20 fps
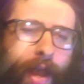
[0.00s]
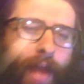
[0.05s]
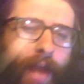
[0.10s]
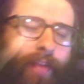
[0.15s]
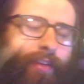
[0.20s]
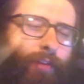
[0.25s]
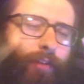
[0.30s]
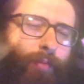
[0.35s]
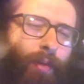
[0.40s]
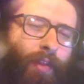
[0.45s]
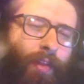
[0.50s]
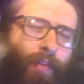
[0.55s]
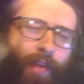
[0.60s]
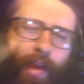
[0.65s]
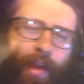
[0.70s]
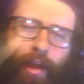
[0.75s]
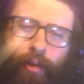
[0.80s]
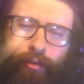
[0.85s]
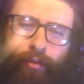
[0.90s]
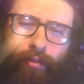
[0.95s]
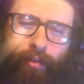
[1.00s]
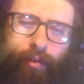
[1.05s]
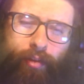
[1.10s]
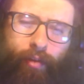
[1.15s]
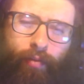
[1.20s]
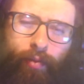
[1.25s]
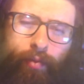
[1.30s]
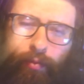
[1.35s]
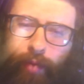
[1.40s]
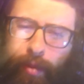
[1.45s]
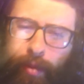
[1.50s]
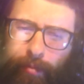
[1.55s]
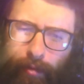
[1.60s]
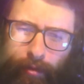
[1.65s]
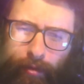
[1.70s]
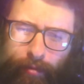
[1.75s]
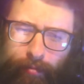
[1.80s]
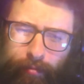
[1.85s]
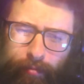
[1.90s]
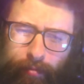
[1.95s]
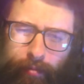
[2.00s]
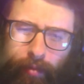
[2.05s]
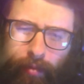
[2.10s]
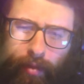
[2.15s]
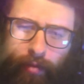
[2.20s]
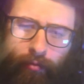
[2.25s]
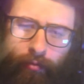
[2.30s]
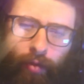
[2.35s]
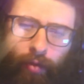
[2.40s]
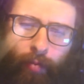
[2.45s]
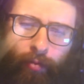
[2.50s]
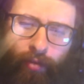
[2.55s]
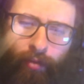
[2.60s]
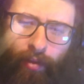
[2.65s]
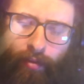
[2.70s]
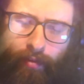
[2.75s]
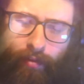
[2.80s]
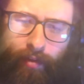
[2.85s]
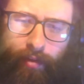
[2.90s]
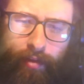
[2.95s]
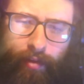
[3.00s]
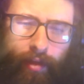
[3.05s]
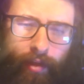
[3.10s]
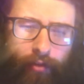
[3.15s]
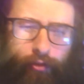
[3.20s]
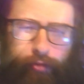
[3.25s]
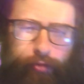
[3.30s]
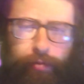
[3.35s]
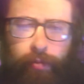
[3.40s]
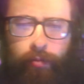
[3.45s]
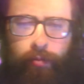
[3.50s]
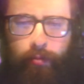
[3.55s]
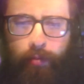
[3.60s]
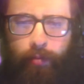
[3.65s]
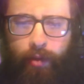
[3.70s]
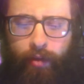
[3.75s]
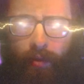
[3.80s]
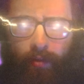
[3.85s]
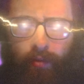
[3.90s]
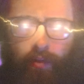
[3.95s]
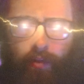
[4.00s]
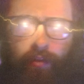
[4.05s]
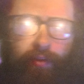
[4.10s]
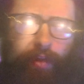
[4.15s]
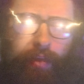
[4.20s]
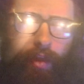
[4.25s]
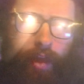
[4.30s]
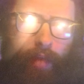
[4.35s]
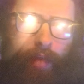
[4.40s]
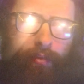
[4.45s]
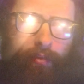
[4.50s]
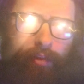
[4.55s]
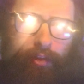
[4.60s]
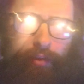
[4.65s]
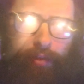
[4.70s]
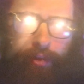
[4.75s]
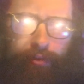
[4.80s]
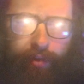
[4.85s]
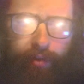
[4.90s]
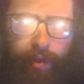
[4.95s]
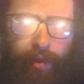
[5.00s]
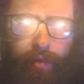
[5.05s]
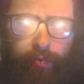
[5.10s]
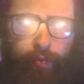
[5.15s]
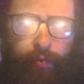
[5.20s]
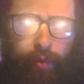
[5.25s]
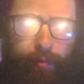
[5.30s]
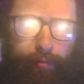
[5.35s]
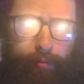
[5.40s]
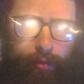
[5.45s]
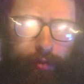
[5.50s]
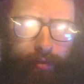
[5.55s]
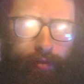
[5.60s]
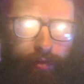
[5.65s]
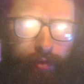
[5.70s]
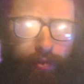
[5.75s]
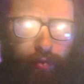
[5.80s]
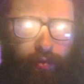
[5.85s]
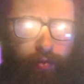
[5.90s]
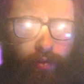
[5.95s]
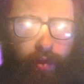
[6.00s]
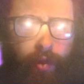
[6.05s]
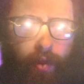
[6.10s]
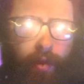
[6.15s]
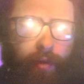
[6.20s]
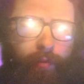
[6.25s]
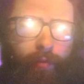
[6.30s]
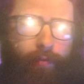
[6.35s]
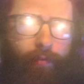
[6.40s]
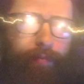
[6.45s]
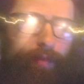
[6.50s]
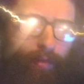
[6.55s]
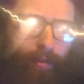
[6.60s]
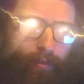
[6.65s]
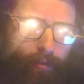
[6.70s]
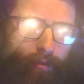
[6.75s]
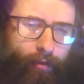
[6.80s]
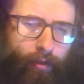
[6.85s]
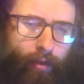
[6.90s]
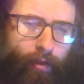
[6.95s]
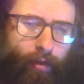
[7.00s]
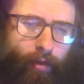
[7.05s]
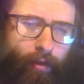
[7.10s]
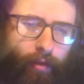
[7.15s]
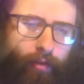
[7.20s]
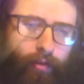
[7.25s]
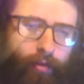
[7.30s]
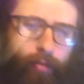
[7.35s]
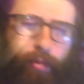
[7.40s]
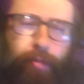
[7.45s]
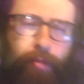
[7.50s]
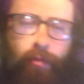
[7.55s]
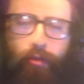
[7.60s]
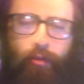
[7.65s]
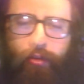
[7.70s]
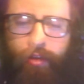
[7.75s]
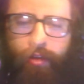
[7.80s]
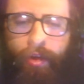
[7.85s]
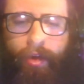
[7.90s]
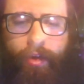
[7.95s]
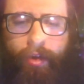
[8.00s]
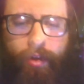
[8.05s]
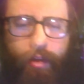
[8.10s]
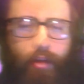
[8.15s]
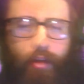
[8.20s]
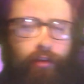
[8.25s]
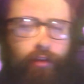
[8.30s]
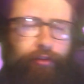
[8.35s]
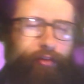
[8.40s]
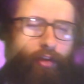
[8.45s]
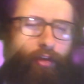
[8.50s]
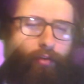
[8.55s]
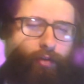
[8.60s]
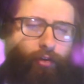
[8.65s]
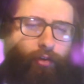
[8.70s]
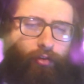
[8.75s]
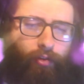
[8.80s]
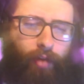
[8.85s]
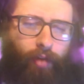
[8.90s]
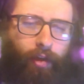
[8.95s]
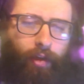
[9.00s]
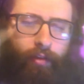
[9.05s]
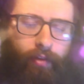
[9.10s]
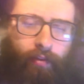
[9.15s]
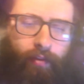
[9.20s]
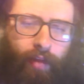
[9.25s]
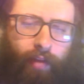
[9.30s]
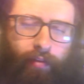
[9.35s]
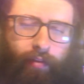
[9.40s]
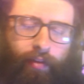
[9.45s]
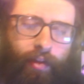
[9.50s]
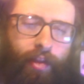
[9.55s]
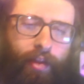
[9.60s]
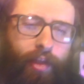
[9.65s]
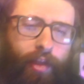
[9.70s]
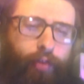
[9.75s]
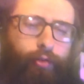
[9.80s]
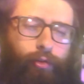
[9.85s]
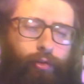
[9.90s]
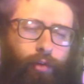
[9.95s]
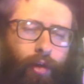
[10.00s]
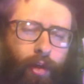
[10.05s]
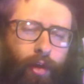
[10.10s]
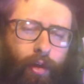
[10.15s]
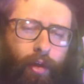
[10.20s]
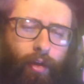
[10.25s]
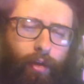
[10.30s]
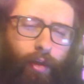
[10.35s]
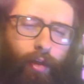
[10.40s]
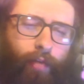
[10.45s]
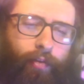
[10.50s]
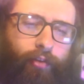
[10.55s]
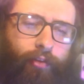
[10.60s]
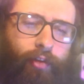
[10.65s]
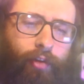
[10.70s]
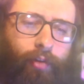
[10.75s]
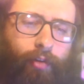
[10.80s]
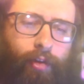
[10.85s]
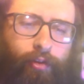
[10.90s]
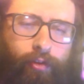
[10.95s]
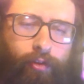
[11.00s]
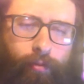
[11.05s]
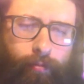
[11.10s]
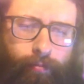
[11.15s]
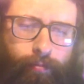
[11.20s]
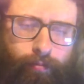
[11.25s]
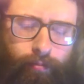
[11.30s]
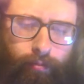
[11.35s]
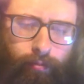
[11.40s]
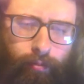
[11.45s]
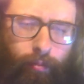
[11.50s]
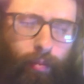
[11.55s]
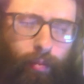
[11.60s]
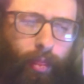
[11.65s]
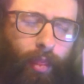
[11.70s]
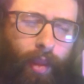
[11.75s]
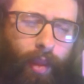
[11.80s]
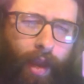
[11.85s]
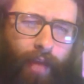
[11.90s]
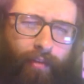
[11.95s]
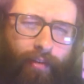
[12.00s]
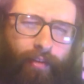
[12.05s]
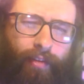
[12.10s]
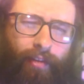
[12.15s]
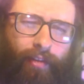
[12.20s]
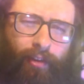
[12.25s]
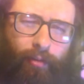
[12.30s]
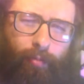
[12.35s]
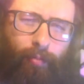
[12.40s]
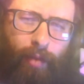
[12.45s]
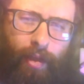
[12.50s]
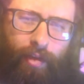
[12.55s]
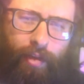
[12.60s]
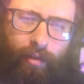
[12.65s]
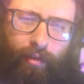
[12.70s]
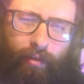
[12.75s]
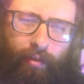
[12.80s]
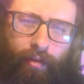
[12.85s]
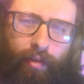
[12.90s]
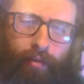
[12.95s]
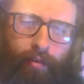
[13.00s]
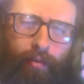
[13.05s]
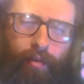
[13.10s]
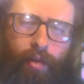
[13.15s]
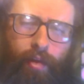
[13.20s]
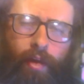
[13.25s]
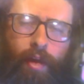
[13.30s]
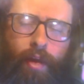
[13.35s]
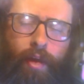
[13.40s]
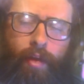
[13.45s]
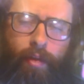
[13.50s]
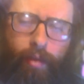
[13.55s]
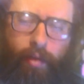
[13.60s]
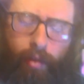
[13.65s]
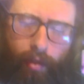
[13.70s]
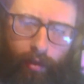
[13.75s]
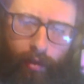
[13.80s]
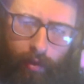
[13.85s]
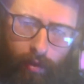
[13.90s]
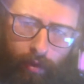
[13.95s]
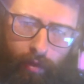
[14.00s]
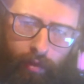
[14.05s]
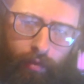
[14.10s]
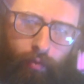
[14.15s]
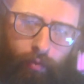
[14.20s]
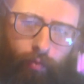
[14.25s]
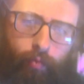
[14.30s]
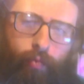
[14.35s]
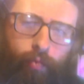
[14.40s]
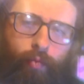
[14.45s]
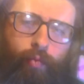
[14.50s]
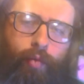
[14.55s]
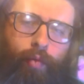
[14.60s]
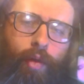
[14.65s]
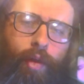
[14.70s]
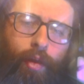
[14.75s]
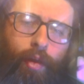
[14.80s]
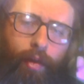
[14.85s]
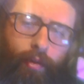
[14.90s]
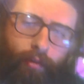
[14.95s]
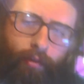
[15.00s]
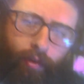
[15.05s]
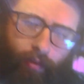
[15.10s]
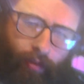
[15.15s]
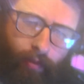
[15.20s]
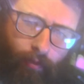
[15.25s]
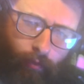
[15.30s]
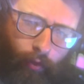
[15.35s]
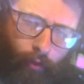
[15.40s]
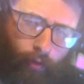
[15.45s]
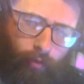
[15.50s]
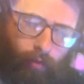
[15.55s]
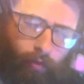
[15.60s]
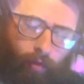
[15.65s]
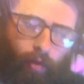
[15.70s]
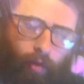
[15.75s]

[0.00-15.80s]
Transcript: it's explained that the house of the Rebbe represents the entire Jewish people because it says every generation has one person who's fit to be Mashiach in each generation, and it says that's the leader of the generation. As it's explained, it says in the says in the verse